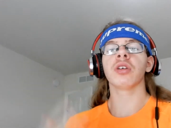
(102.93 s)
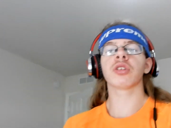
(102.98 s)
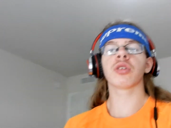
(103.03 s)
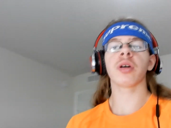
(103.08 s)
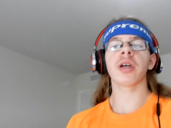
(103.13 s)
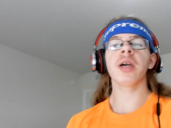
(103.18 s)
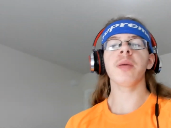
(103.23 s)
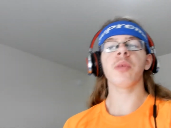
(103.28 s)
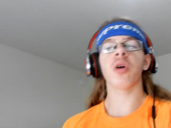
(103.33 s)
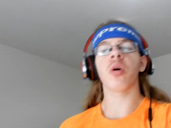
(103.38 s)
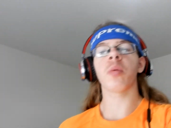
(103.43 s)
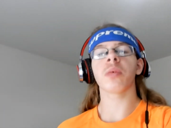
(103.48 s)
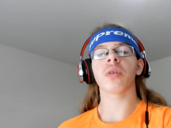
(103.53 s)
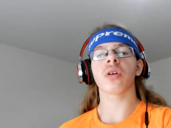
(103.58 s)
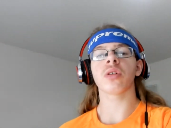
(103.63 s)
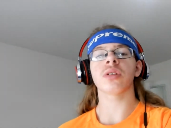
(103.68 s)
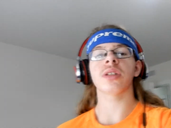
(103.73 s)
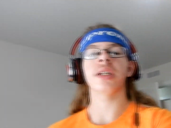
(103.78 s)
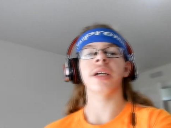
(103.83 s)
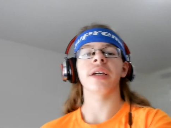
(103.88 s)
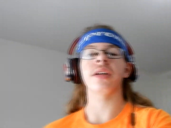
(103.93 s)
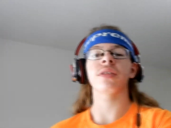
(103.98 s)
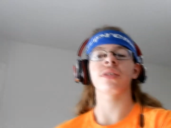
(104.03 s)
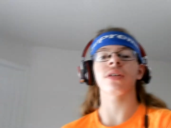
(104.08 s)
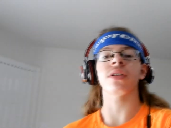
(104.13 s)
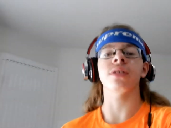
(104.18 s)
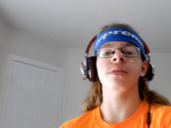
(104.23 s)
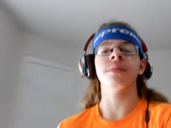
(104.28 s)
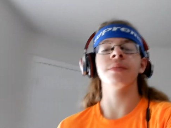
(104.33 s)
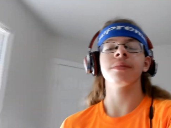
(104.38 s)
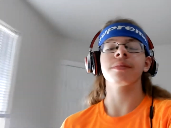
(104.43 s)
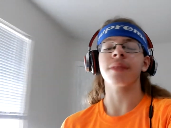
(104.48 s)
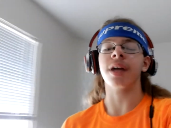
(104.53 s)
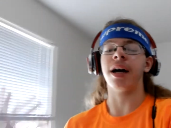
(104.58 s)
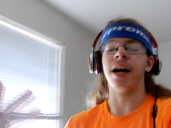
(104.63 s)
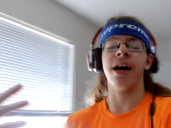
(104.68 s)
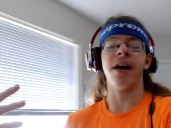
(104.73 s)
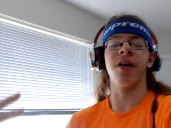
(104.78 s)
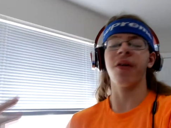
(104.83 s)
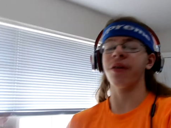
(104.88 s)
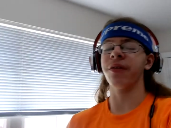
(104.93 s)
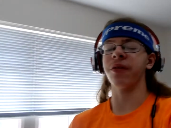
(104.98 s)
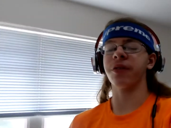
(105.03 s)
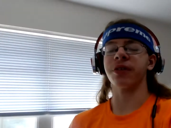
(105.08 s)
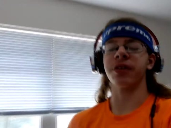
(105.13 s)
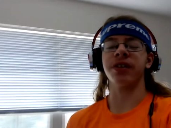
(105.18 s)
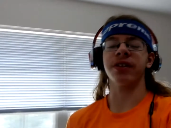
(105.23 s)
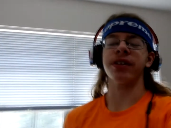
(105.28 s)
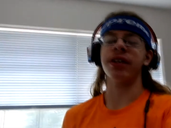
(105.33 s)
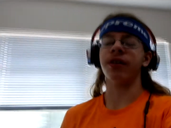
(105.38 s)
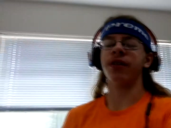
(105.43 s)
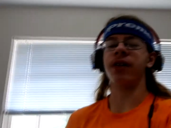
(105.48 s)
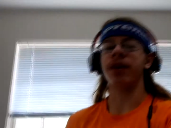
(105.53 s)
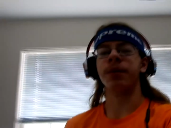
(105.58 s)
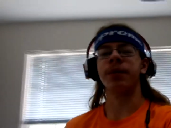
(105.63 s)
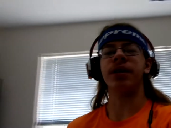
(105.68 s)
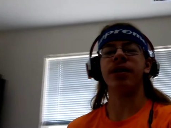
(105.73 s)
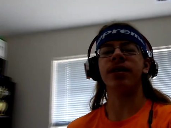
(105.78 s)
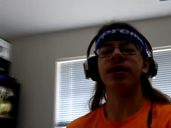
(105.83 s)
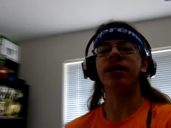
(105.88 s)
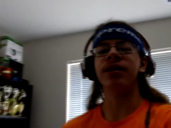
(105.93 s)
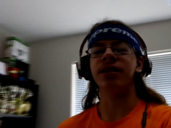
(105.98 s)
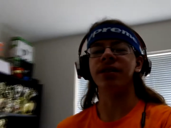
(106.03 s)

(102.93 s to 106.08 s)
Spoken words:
So I am home alone today, so I don't even really know what I'm going to